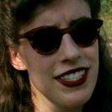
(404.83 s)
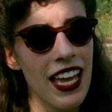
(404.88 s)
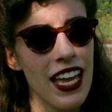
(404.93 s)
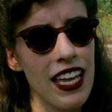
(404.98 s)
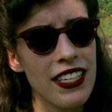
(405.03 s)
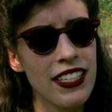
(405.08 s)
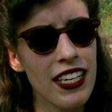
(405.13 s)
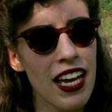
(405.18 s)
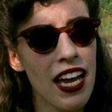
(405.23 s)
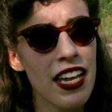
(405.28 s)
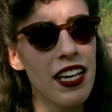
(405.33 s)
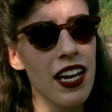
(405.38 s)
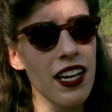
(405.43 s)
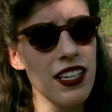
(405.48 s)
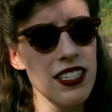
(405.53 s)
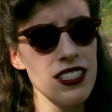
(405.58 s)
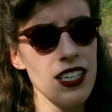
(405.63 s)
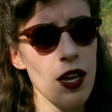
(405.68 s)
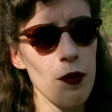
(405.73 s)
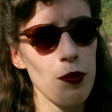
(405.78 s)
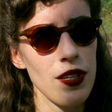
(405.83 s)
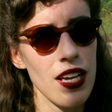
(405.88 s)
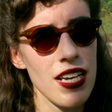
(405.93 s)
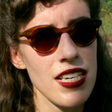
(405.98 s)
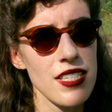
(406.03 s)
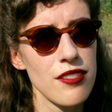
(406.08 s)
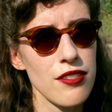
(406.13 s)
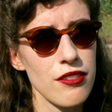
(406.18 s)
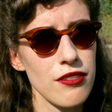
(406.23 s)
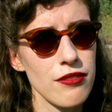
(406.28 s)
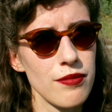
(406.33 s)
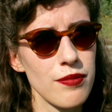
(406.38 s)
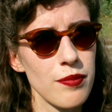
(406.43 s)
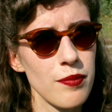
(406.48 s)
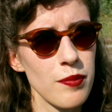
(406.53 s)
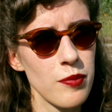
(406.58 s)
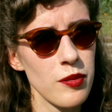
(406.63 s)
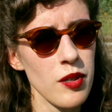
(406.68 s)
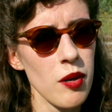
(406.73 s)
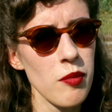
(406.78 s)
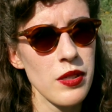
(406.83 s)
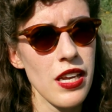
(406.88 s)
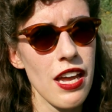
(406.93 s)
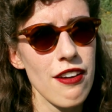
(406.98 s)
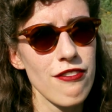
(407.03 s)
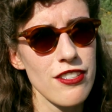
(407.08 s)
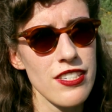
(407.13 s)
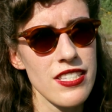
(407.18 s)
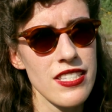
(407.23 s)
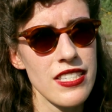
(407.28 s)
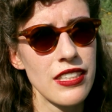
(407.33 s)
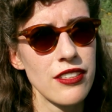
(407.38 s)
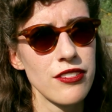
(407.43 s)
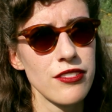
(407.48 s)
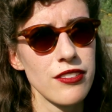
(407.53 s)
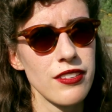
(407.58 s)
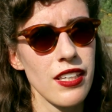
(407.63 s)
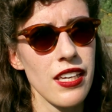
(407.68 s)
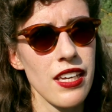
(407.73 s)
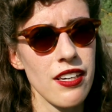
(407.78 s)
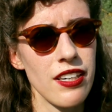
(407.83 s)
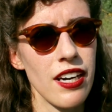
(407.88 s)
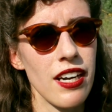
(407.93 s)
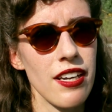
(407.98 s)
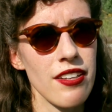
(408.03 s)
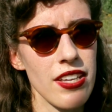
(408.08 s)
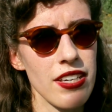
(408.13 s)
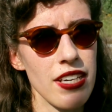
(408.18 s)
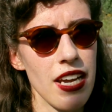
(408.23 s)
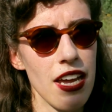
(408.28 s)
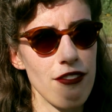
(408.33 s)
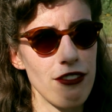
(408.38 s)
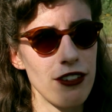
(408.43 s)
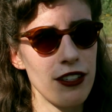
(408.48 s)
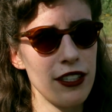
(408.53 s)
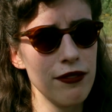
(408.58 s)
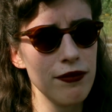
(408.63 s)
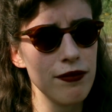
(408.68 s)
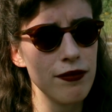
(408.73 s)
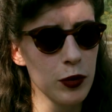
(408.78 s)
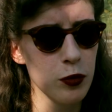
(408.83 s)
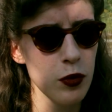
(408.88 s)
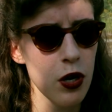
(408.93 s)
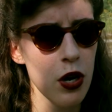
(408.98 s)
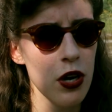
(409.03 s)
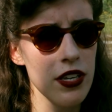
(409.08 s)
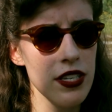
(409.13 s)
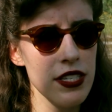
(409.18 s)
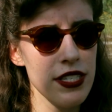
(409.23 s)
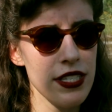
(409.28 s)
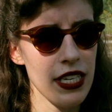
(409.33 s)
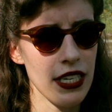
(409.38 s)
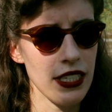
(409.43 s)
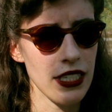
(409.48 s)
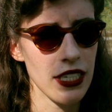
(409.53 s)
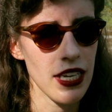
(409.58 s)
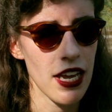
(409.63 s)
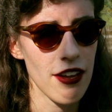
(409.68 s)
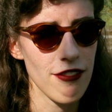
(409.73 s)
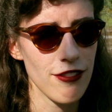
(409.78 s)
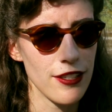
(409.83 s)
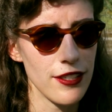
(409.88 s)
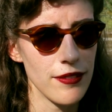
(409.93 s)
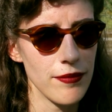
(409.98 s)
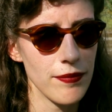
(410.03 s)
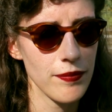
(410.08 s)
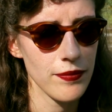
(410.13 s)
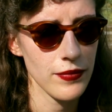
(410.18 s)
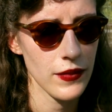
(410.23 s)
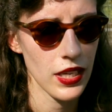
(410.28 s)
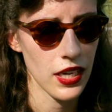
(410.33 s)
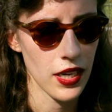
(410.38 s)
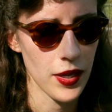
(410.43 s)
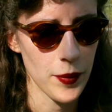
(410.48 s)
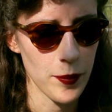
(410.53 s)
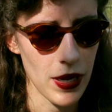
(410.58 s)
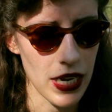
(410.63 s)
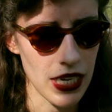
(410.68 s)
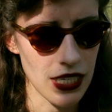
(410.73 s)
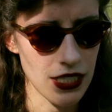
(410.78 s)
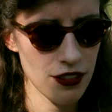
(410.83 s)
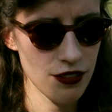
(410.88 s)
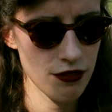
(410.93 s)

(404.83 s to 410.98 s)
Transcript: and that actually applies to probably every single era that ever was and that ever made